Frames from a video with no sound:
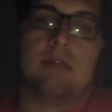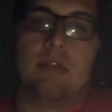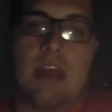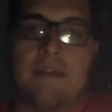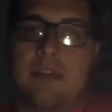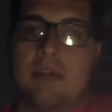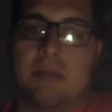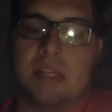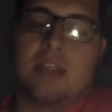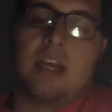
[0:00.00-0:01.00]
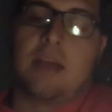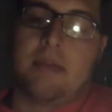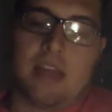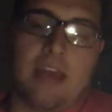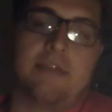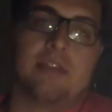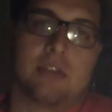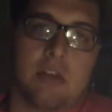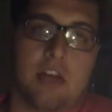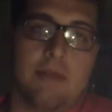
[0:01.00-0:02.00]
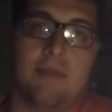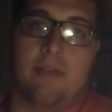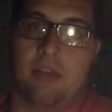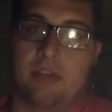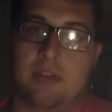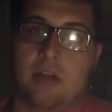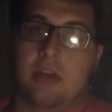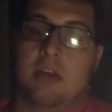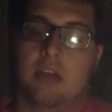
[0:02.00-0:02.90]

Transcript: have a little bit of time that they have to start up before they start